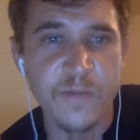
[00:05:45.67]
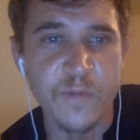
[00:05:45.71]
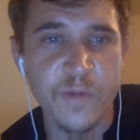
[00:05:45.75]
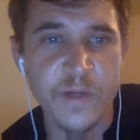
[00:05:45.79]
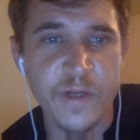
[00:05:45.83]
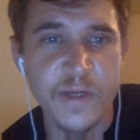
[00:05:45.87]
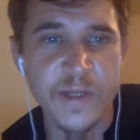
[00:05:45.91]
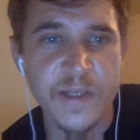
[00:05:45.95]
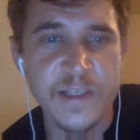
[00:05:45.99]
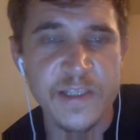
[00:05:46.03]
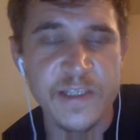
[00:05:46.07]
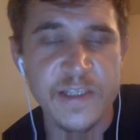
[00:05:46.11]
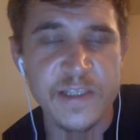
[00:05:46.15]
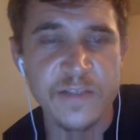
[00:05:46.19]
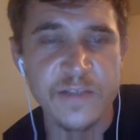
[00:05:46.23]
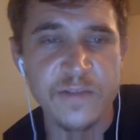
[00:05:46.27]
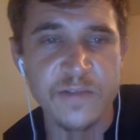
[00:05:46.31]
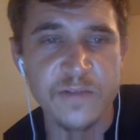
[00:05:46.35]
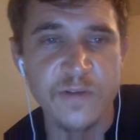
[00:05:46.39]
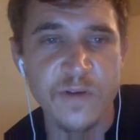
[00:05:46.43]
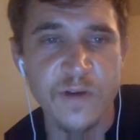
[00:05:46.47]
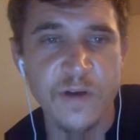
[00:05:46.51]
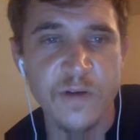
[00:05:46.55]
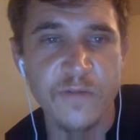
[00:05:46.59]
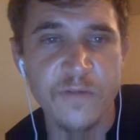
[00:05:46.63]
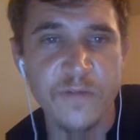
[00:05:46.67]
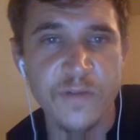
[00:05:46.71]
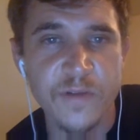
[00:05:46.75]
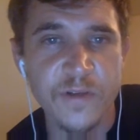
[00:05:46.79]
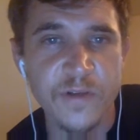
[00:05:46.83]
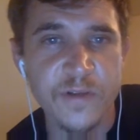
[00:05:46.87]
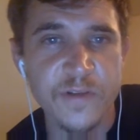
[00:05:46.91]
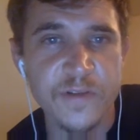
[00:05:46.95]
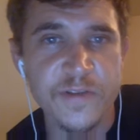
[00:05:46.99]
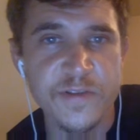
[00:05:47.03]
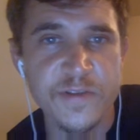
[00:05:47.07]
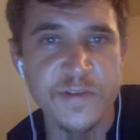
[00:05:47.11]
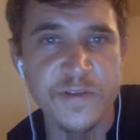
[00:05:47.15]
One needs to offer
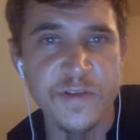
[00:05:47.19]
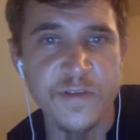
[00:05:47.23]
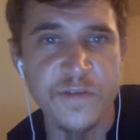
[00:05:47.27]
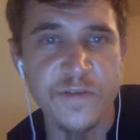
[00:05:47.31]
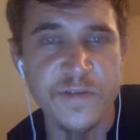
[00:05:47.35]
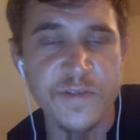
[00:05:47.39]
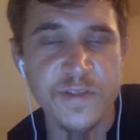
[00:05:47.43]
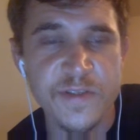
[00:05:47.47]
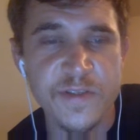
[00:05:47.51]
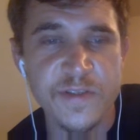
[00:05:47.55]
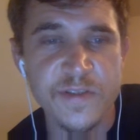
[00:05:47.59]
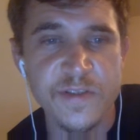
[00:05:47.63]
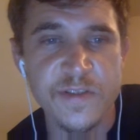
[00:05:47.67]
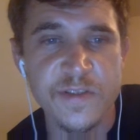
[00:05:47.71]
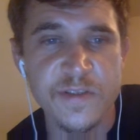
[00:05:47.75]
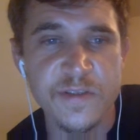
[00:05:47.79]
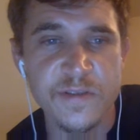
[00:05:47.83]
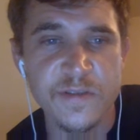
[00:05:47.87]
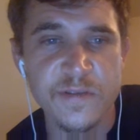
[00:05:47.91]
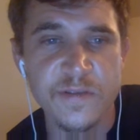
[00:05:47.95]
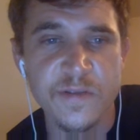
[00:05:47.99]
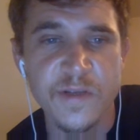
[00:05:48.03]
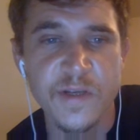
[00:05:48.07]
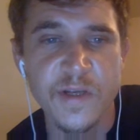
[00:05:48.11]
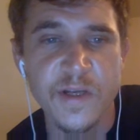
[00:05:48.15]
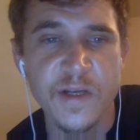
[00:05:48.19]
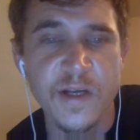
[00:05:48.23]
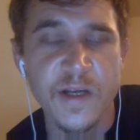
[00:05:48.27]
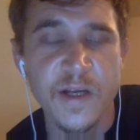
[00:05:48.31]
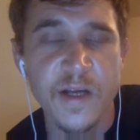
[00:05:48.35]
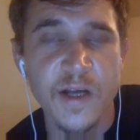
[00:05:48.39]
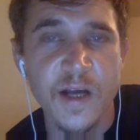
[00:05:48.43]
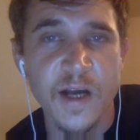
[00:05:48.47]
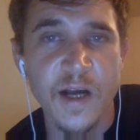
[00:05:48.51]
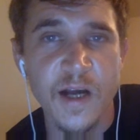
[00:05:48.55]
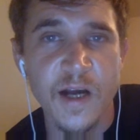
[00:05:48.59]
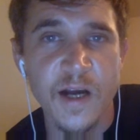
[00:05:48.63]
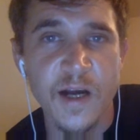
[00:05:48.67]
goods or services to
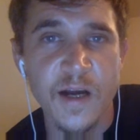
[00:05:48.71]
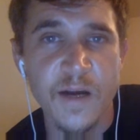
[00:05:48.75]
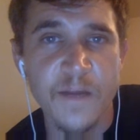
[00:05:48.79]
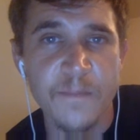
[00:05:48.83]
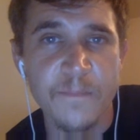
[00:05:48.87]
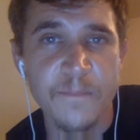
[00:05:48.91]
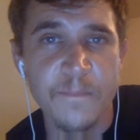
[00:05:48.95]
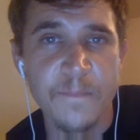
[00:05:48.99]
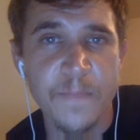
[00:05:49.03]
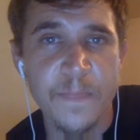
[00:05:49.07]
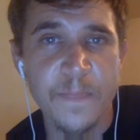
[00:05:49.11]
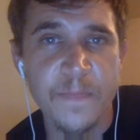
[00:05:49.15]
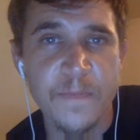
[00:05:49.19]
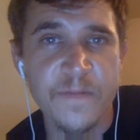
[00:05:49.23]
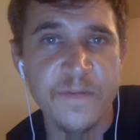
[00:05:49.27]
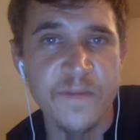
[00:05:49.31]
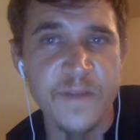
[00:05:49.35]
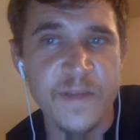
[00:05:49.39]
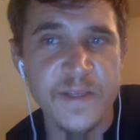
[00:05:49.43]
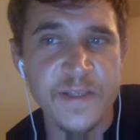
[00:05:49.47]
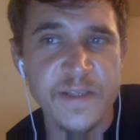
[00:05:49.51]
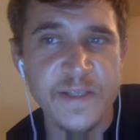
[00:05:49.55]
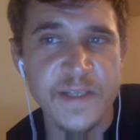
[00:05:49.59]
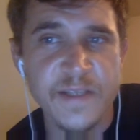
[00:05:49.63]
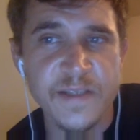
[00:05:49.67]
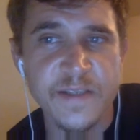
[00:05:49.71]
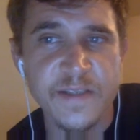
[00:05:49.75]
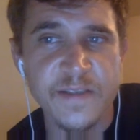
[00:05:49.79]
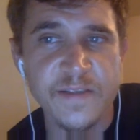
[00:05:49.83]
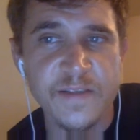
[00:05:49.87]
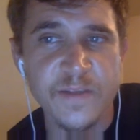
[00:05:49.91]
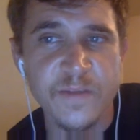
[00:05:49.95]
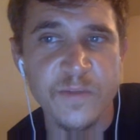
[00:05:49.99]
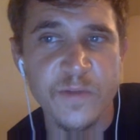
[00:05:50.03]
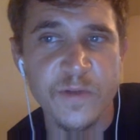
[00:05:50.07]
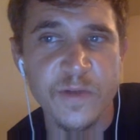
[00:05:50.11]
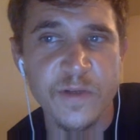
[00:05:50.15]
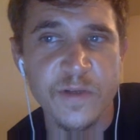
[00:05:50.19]
the extent that
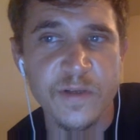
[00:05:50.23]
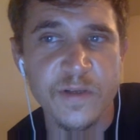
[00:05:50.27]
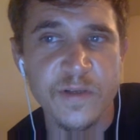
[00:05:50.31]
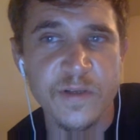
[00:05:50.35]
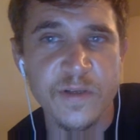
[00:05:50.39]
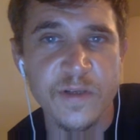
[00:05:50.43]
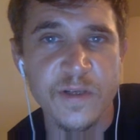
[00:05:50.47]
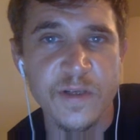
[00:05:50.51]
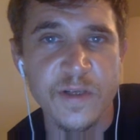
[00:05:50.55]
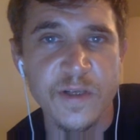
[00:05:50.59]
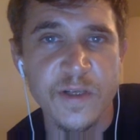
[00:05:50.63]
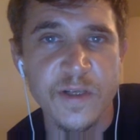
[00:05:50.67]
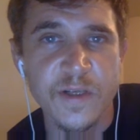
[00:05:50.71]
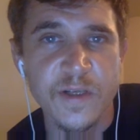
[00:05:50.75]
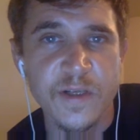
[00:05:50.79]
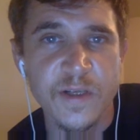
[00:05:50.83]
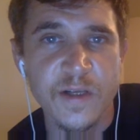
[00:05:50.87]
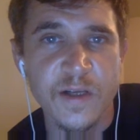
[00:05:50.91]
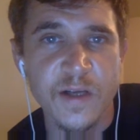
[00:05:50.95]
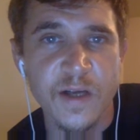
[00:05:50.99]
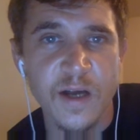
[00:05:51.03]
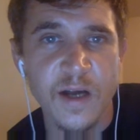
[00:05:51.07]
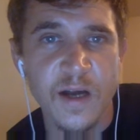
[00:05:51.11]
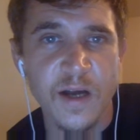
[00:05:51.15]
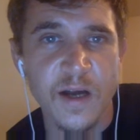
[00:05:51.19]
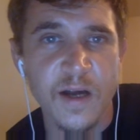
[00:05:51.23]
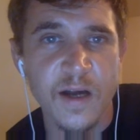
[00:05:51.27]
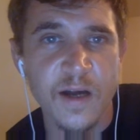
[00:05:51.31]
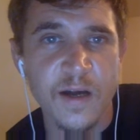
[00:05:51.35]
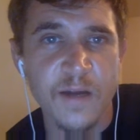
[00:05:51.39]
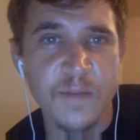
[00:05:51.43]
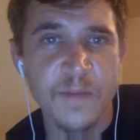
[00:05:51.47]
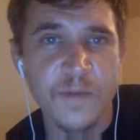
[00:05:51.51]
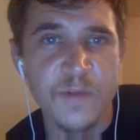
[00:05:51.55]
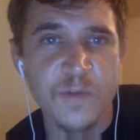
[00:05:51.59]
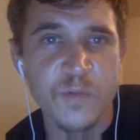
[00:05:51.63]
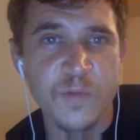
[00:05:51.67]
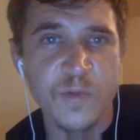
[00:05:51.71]
someone
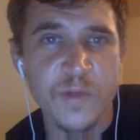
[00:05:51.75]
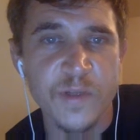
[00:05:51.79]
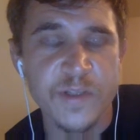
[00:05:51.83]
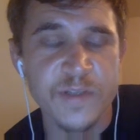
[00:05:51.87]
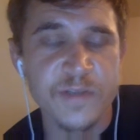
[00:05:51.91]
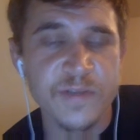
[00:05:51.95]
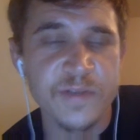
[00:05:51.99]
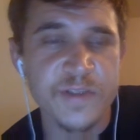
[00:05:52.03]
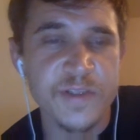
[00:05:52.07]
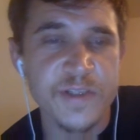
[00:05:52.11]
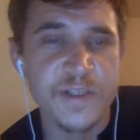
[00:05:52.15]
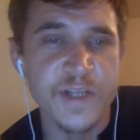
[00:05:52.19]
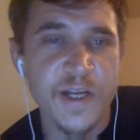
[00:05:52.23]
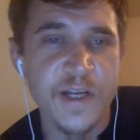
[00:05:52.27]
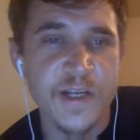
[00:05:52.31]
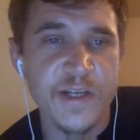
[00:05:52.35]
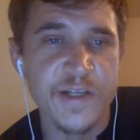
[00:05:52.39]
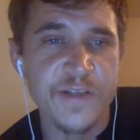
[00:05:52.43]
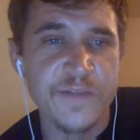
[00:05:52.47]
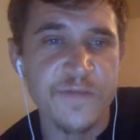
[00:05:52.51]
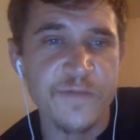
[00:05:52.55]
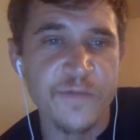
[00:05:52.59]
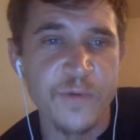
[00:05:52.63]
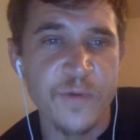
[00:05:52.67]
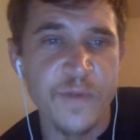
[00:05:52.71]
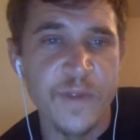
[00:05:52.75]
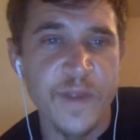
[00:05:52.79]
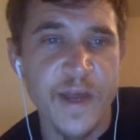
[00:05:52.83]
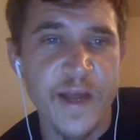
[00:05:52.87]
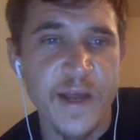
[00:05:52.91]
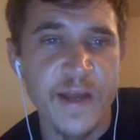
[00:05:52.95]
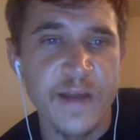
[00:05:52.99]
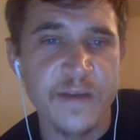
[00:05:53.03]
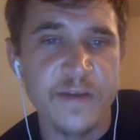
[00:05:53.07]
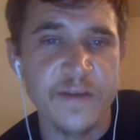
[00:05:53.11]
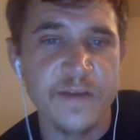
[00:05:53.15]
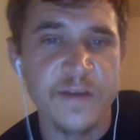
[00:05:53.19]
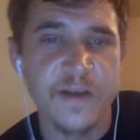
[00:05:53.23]
is willing to exchange for
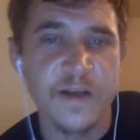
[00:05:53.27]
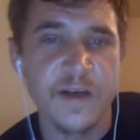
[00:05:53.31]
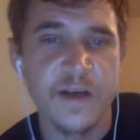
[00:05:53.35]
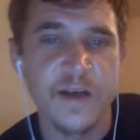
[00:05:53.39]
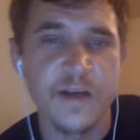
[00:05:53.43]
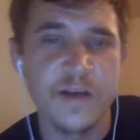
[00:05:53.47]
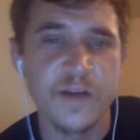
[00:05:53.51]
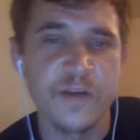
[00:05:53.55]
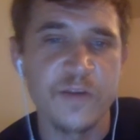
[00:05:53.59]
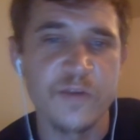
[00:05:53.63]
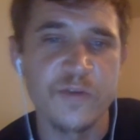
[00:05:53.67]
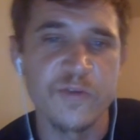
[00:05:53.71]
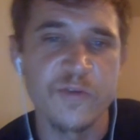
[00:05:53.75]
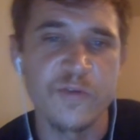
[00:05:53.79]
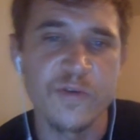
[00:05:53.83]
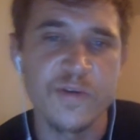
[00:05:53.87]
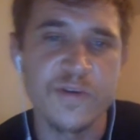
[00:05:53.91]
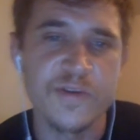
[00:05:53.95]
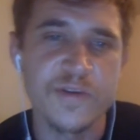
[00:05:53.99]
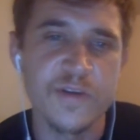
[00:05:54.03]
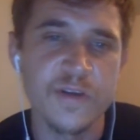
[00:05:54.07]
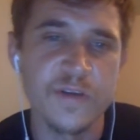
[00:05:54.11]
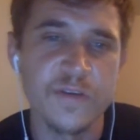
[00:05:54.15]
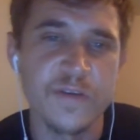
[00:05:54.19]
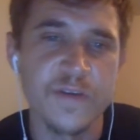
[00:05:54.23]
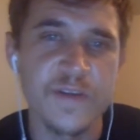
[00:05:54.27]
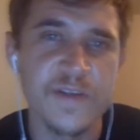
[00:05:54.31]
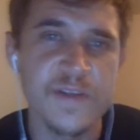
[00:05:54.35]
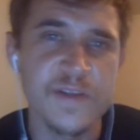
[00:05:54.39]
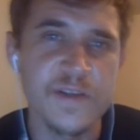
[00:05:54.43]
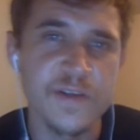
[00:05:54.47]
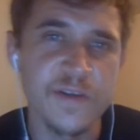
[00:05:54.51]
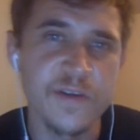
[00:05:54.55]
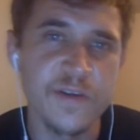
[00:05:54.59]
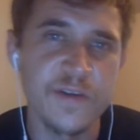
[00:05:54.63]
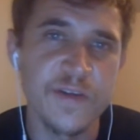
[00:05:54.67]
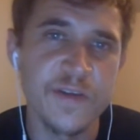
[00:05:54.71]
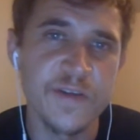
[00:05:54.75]
that good or service.
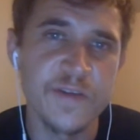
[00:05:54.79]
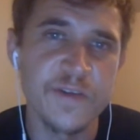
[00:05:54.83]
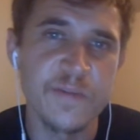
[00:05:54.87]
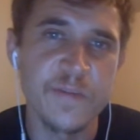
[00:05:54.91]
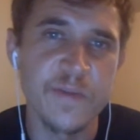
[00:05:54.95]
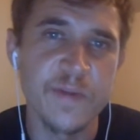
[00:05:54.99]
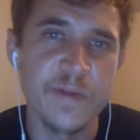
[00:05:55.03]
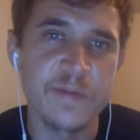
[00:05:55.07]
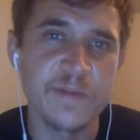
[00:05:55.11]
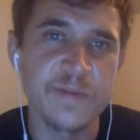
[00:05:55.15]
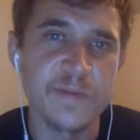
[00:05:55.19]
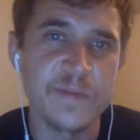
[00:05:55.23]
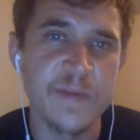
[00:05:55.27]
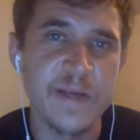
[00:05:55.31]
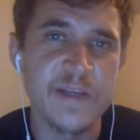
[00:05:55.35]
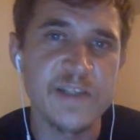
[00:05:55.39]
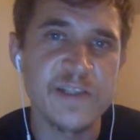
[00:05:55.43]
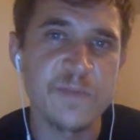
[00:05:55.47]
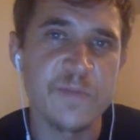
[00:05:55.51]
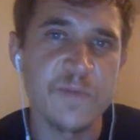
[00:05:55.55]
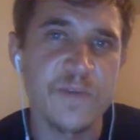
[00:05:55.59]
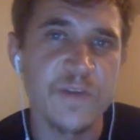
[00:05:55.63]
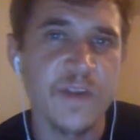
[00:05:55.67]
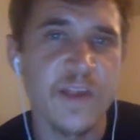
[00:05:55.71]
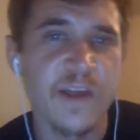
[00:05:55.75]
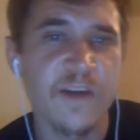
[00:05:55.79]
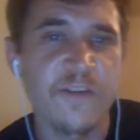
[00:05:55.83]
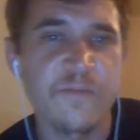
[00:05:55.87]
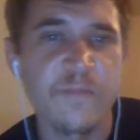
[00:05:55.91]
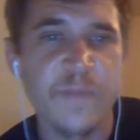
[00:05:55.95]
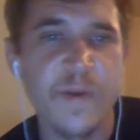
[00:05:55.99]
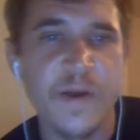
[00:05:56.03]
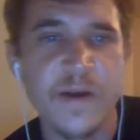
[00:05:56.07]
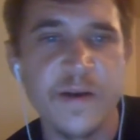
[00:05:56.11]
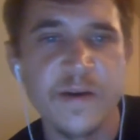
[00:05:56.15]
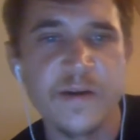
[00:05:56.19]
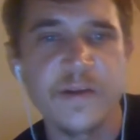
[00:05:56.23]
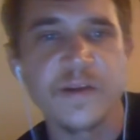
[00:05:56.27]
So you need to be able to make someone's life
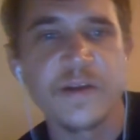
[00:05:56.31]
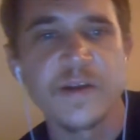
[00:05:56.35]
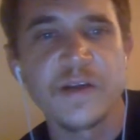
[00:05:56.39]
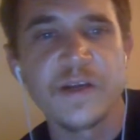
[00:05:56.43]
better.